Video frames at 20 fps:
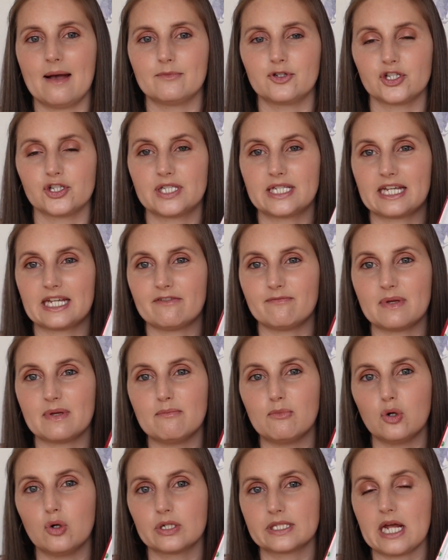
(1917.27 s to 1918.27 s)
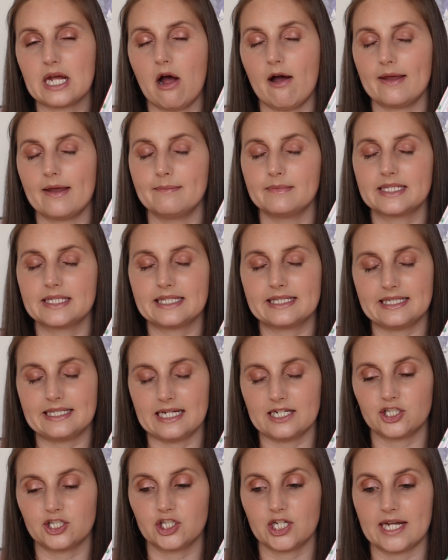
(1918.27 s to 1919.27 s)
just to give me more time to
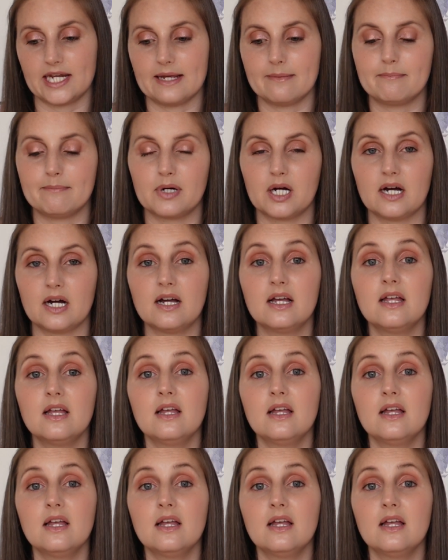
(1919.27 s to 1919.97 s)
stitch it. But